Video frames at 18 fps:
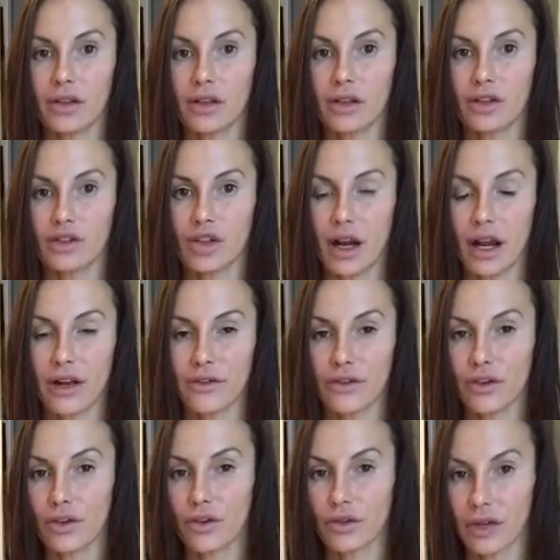Try for
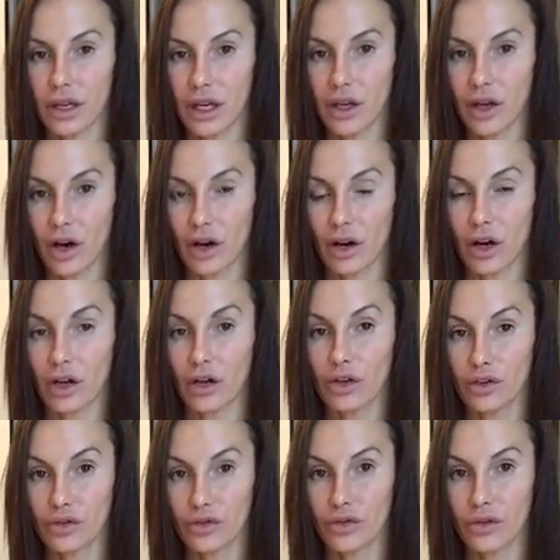a Greek yogurt. A
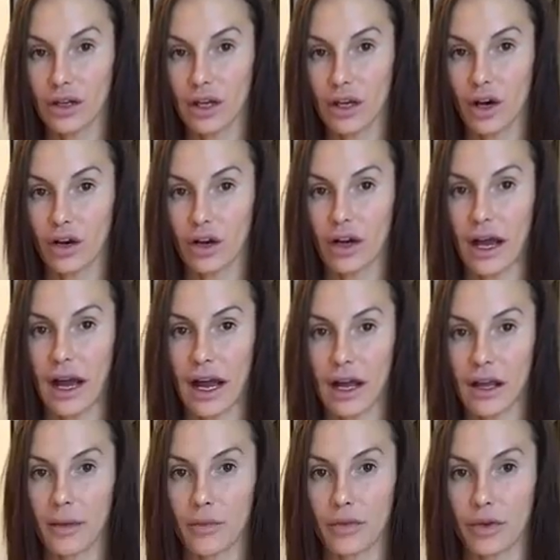good Greek yogurt, high
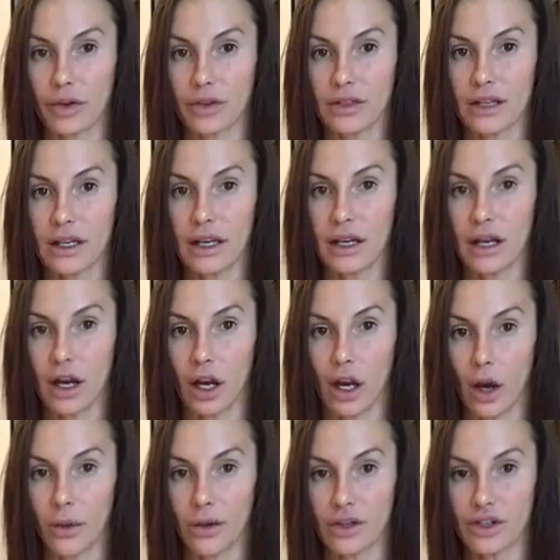in protein,
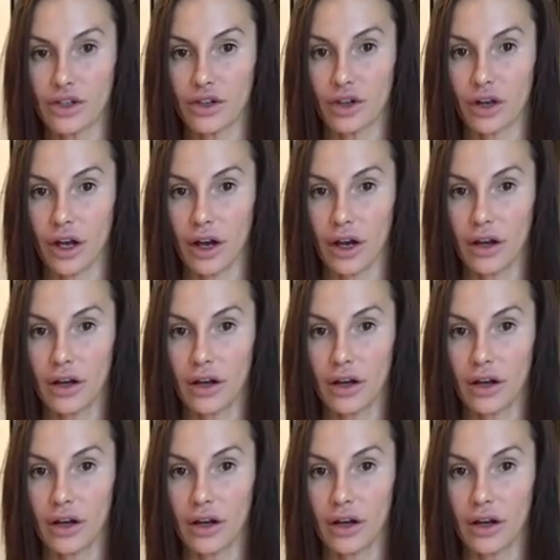low in sugar.